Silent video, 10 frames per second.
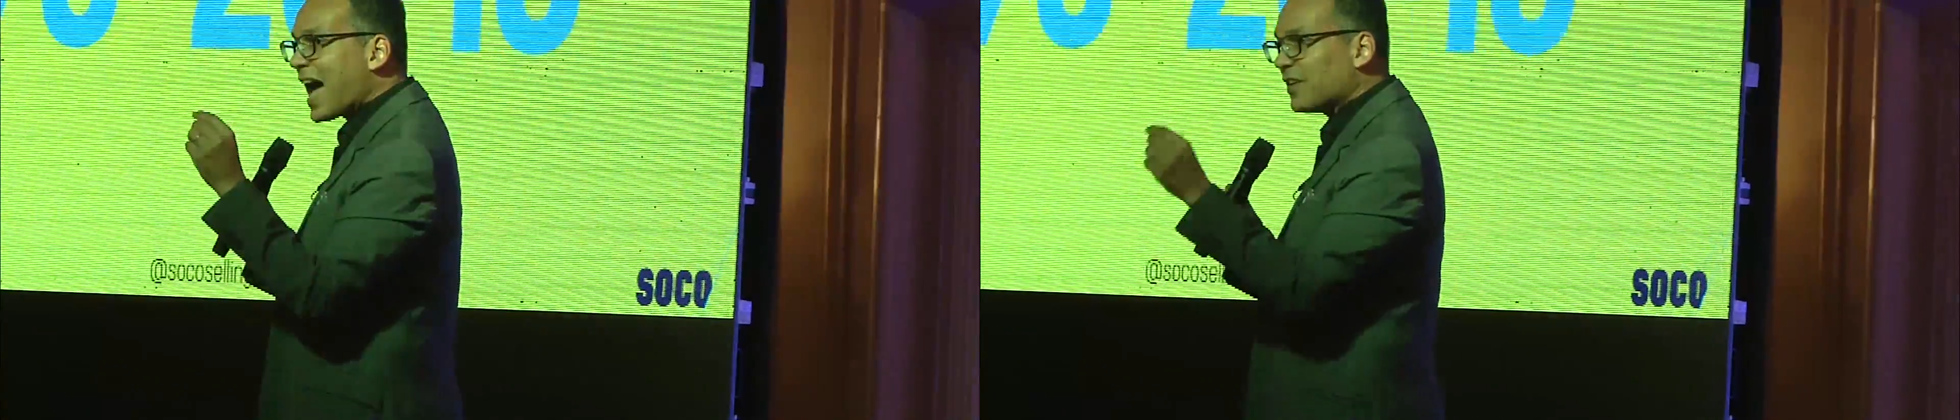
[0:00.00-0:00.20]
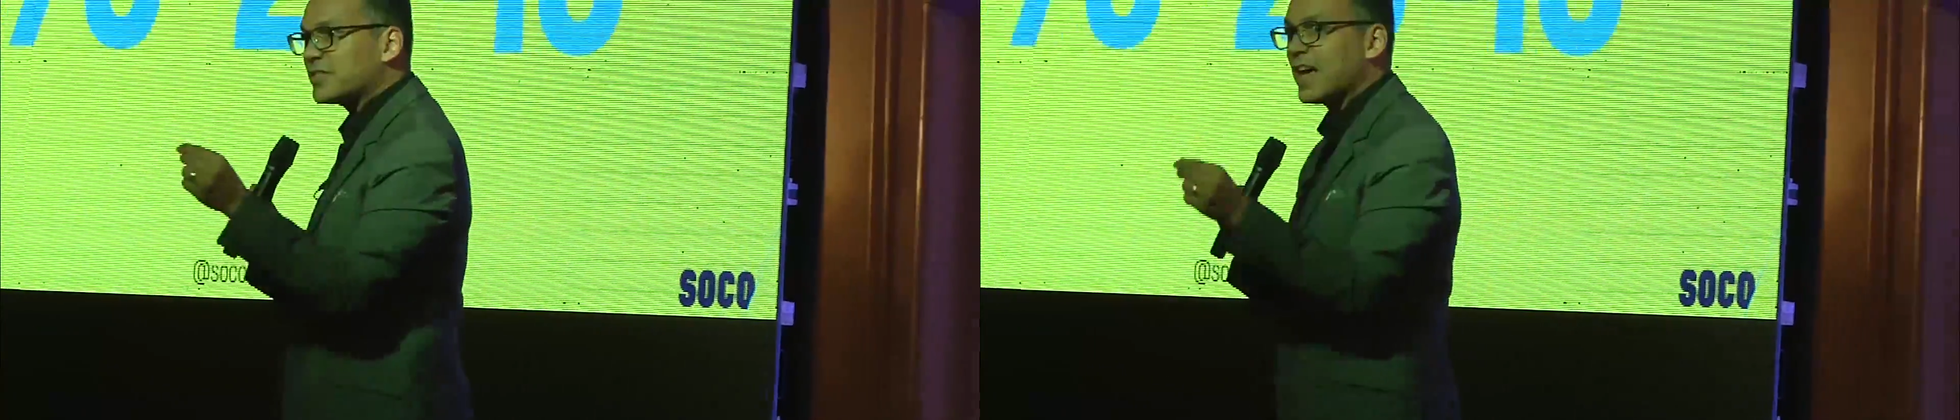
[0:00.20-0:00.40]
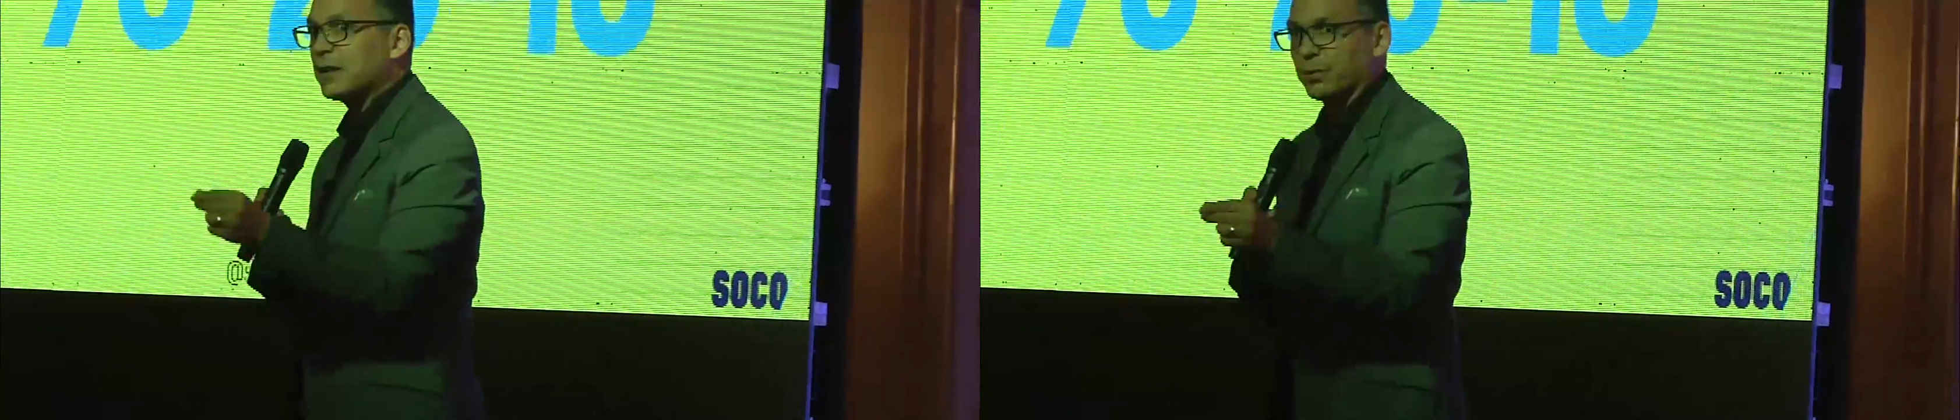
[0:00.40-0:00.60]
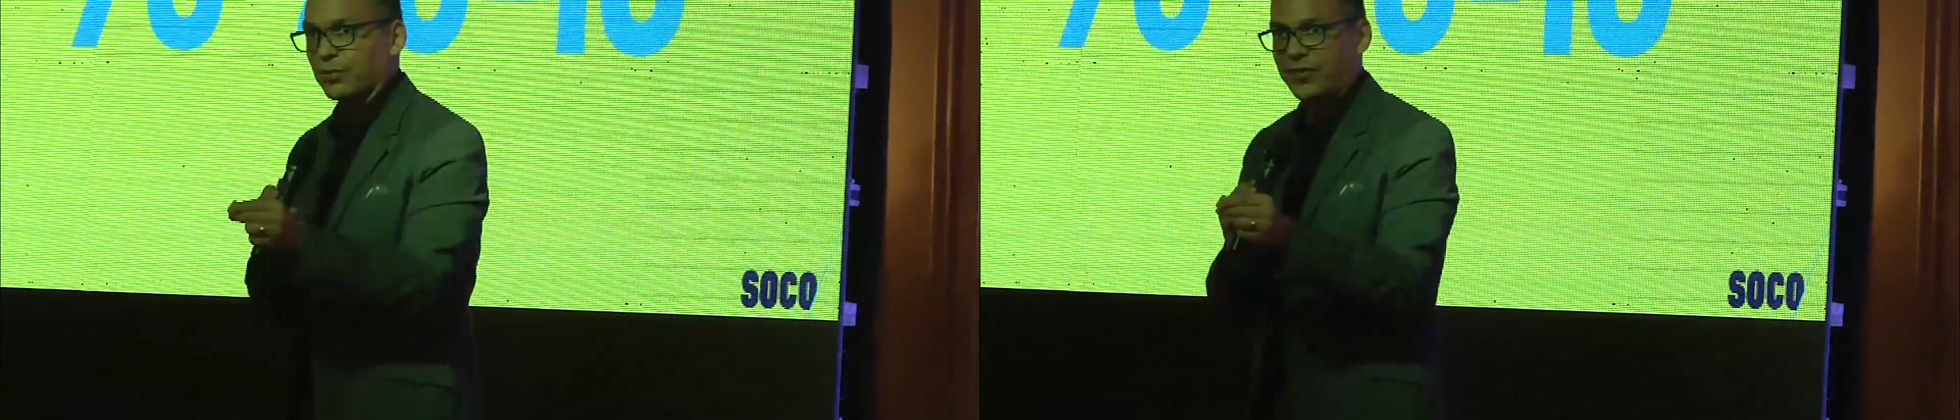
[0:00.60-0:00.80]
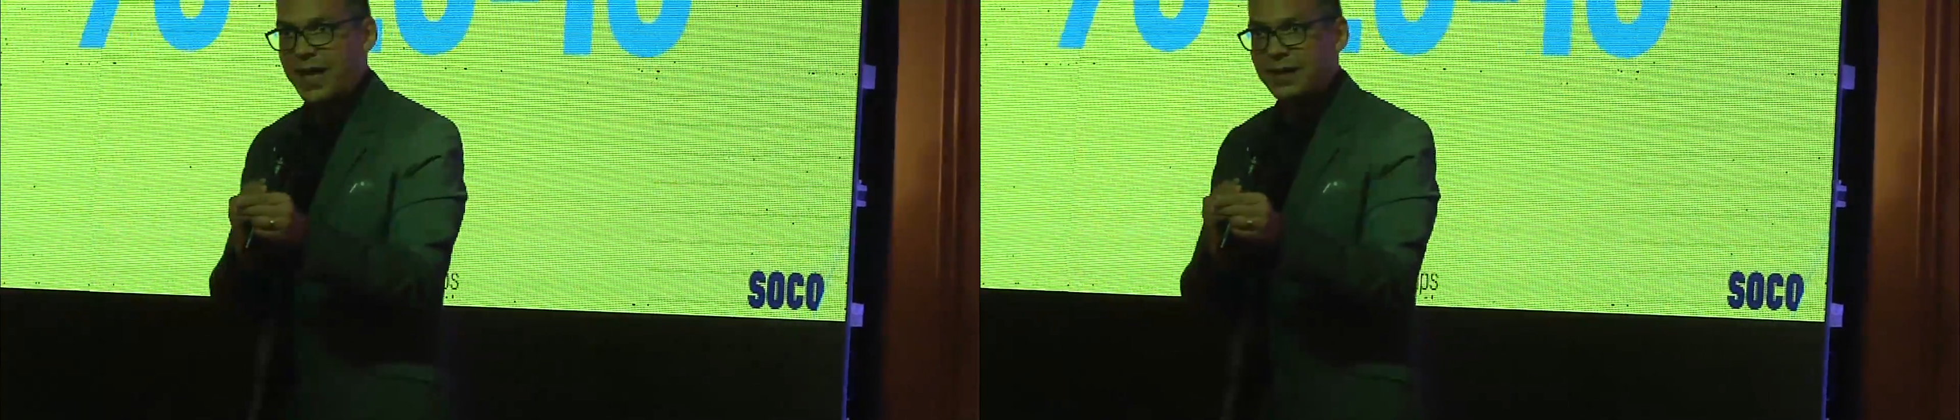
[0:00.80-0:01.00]
last
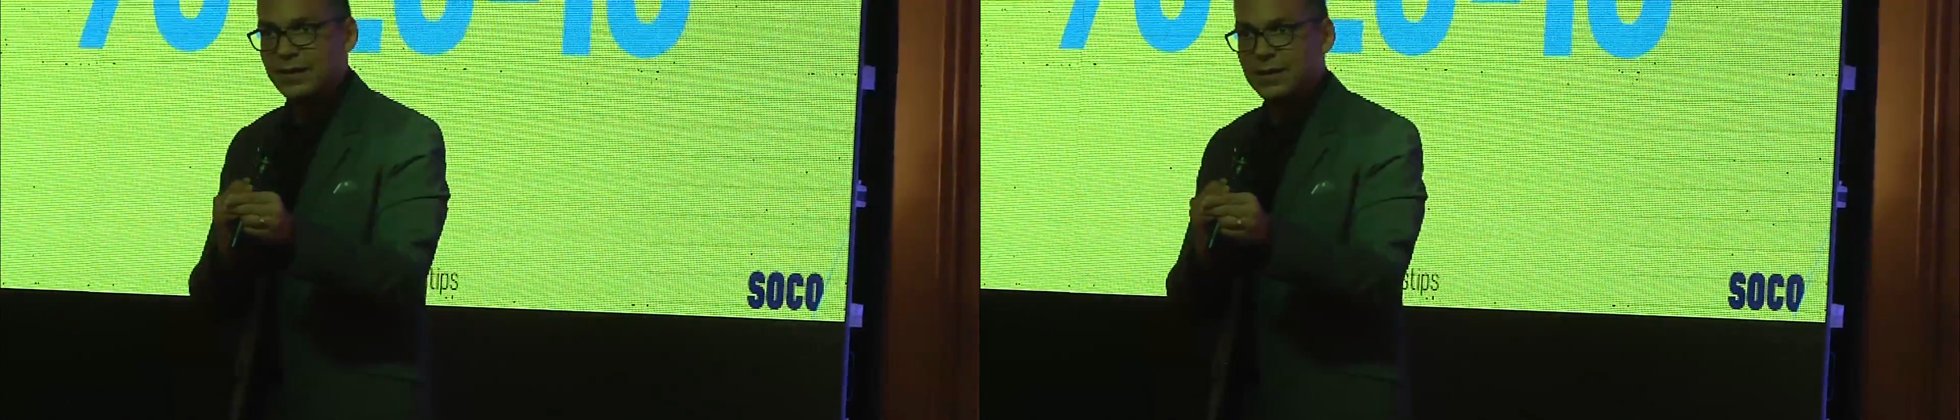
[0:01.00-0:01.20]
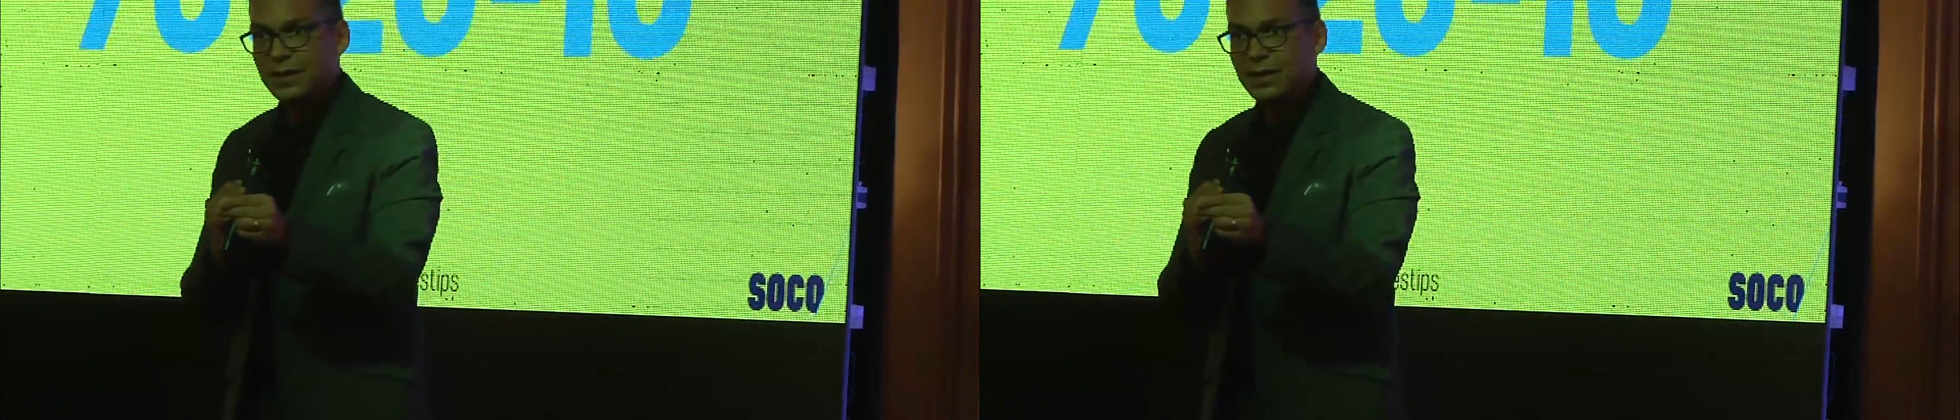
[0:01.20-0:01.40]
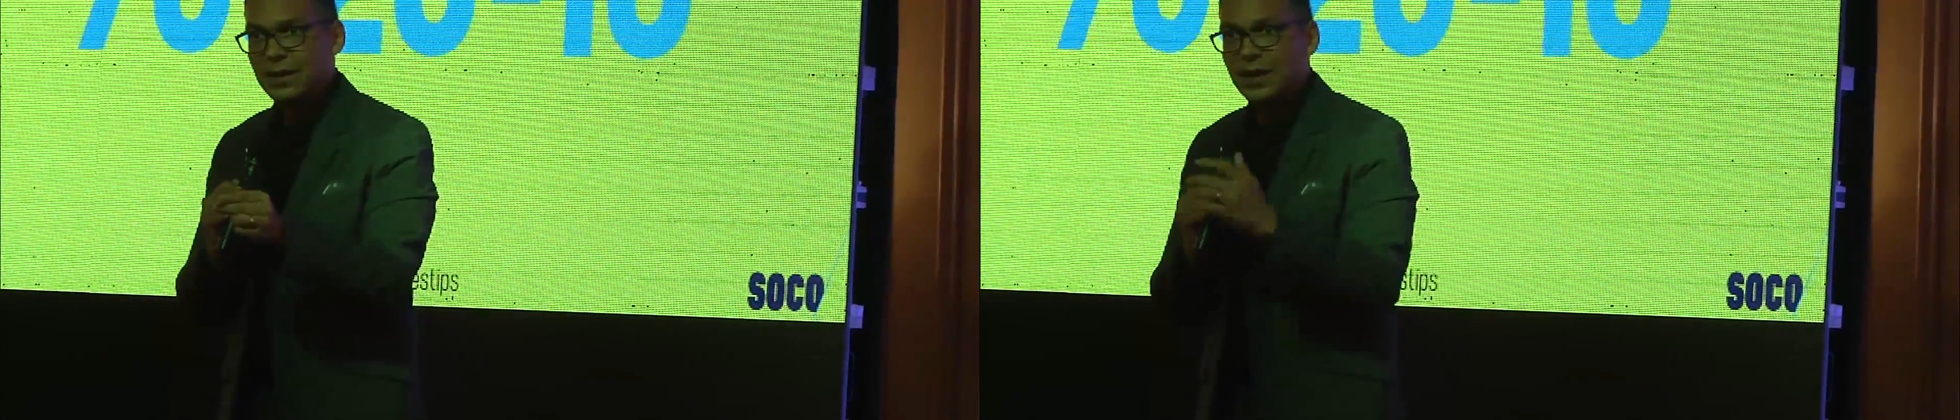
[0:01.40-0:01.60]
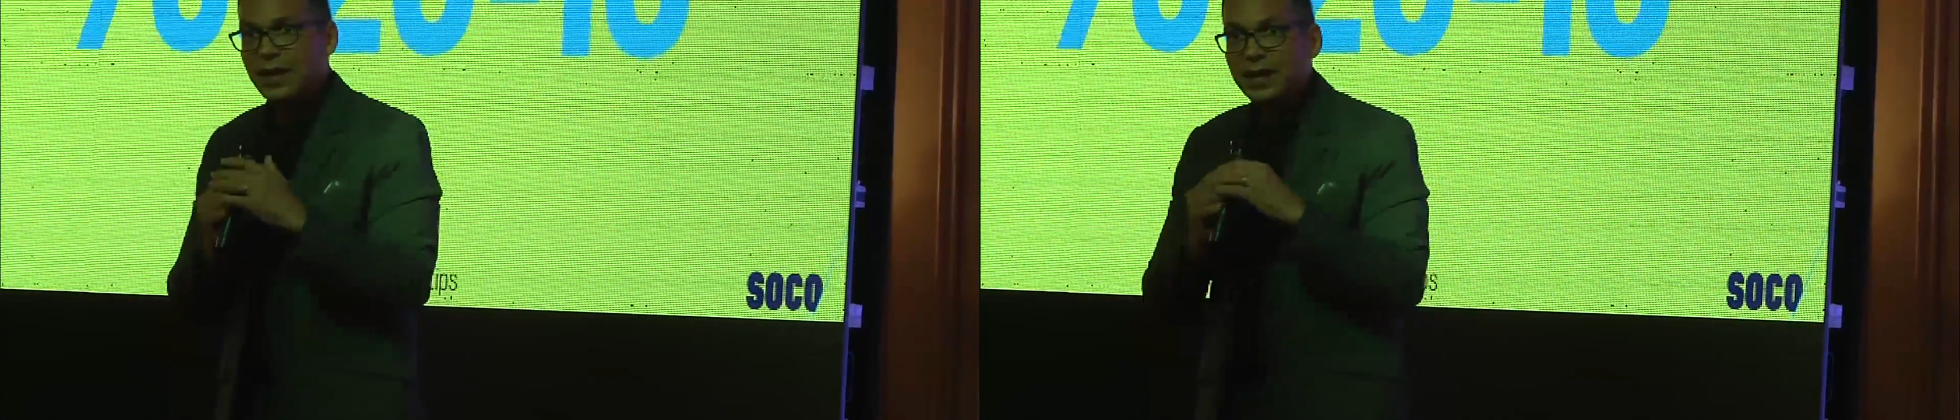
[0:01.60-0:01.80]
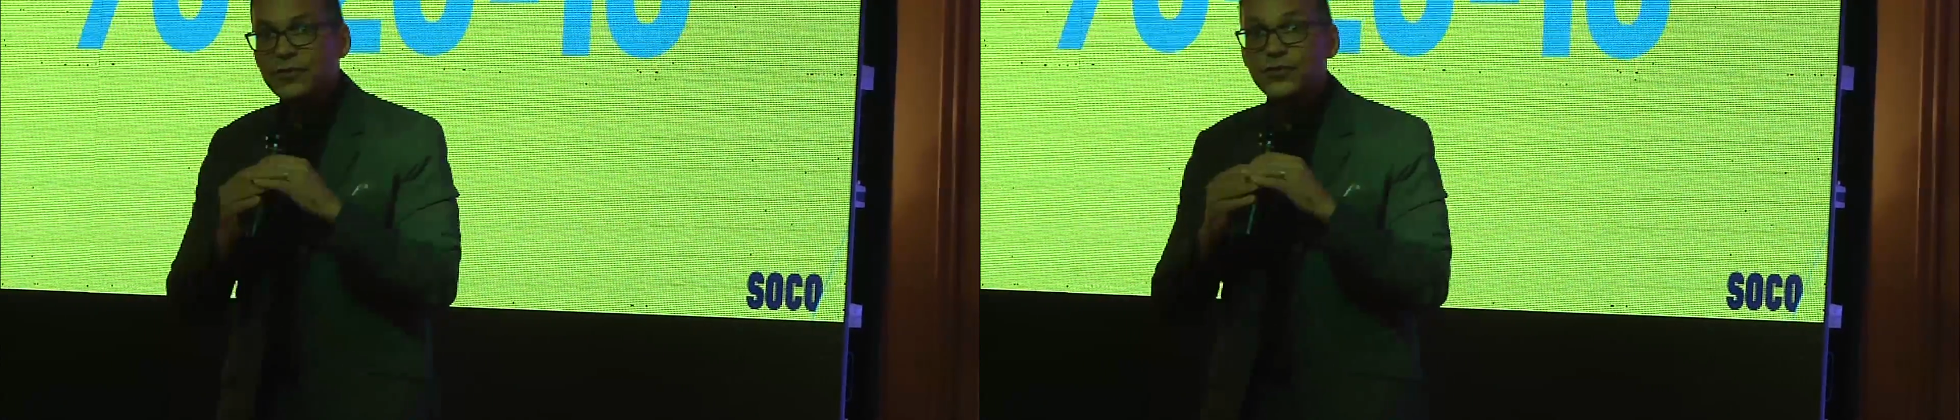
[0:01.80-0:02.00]
10%,
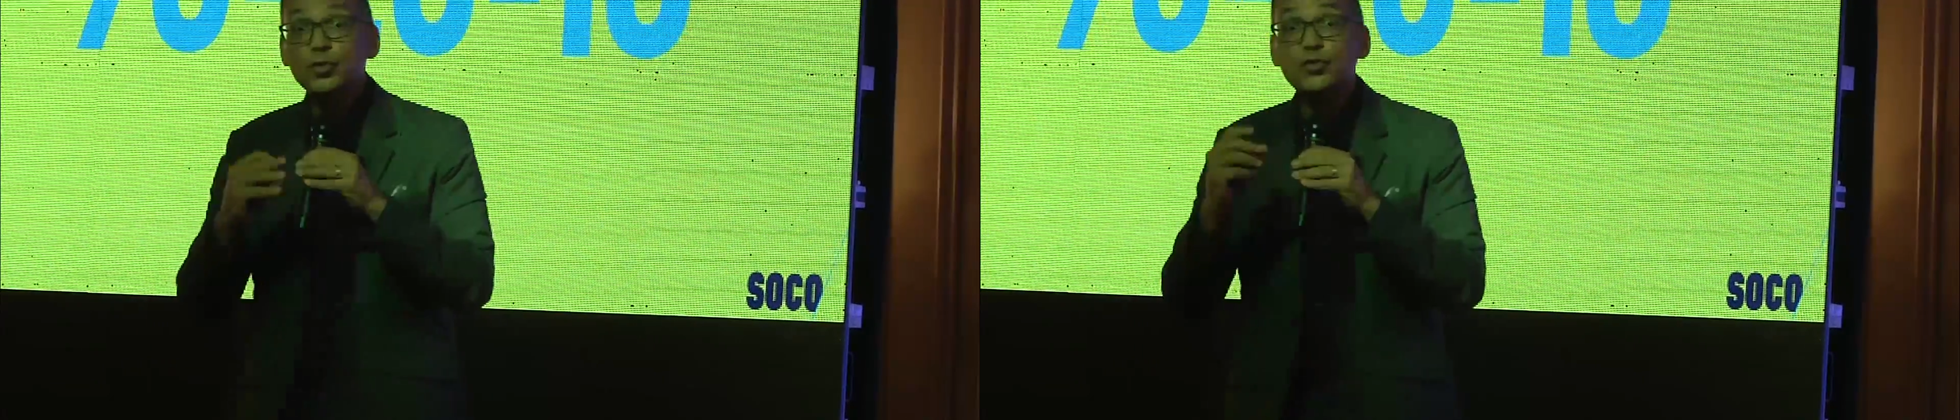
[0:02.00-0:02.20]
is you